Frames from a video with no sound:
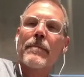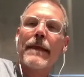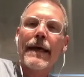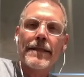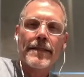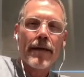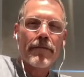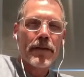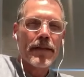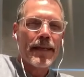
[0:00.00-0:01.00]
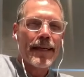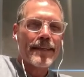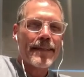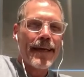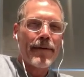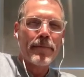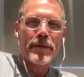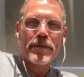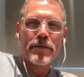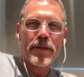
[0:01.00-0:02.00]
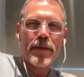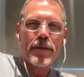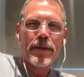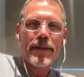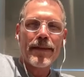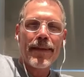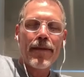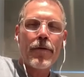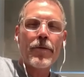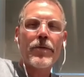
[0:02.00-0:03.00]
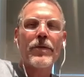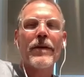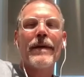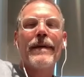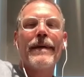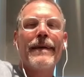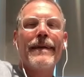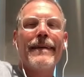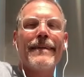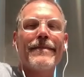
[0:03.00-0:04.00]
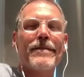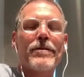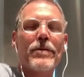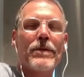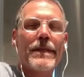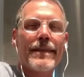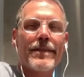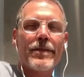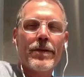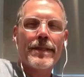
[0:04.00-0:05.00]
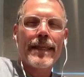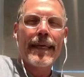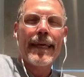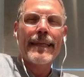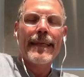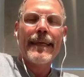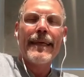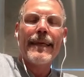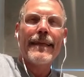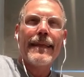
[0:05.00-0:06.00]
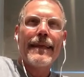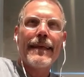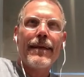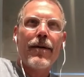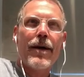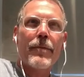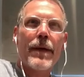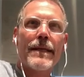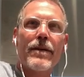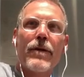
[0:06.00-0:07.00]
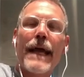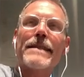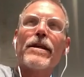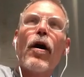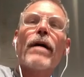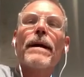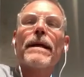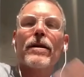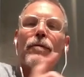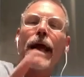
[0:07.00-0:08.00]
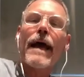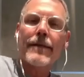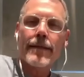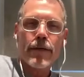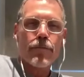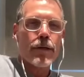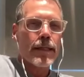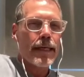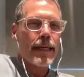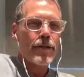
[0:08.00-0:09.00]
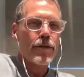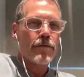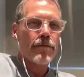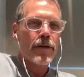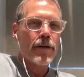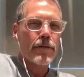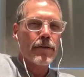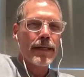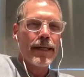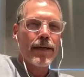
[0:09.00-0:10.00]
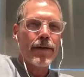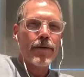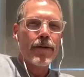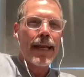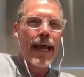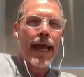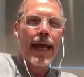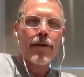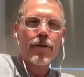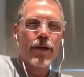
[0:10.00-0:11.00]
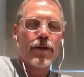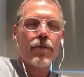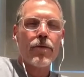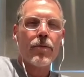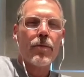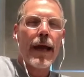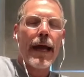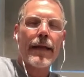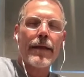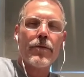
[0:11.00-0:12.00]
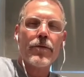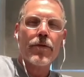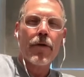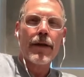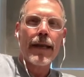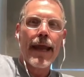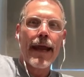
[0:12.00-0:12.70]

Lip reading: That is definitely the next step, is figuring those, you know, as soon as they get the augmented reality really hits your phone, you know, and how do you start